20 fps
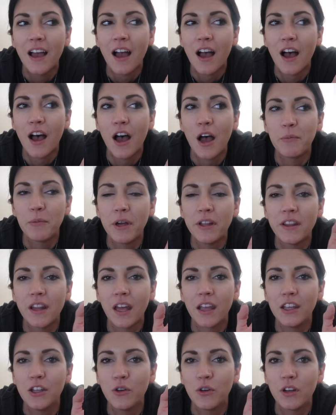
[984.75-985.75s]
and
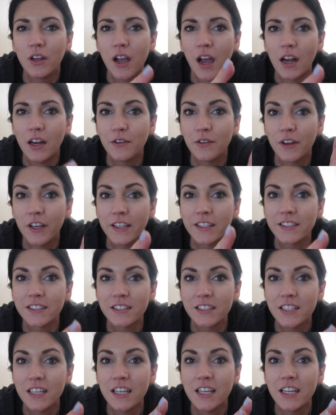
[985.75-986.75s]
that you can kind of like
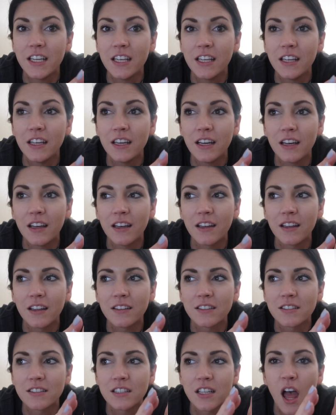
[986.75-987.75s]
see
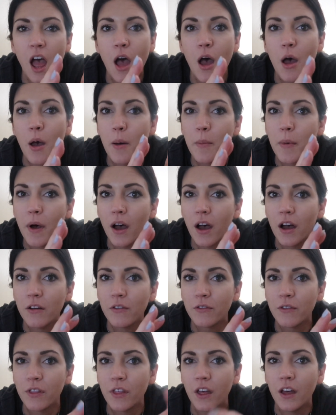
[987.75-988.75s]
some
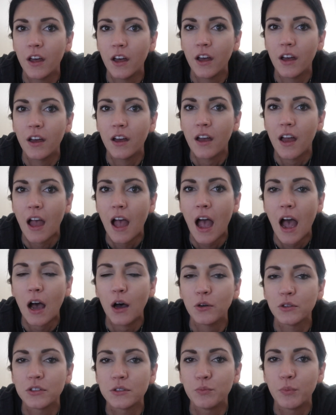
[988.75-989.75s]
of the
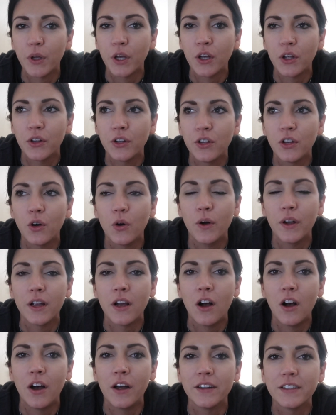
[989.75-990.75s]
house build going
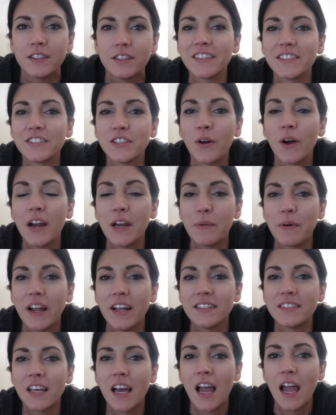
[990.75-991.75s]
on. So
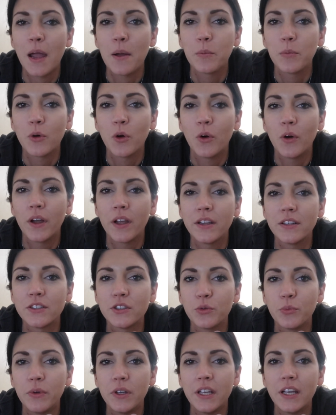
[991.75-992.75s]
anyways, I am going
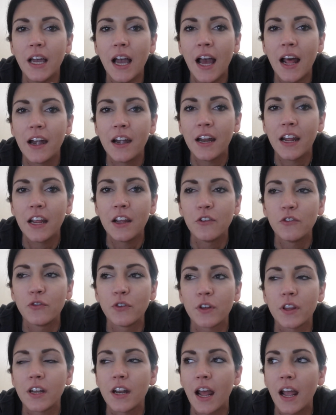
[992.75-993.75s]
to be editing
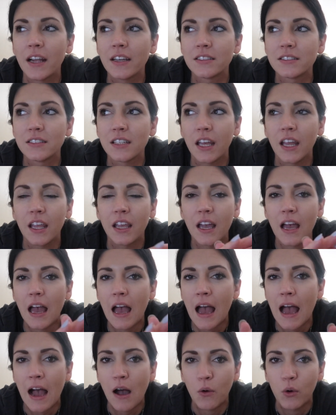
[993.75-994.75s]
for the next like
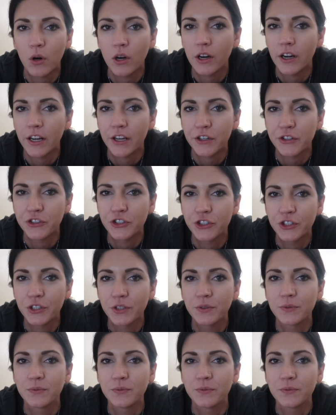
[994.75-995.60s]
hour-ish.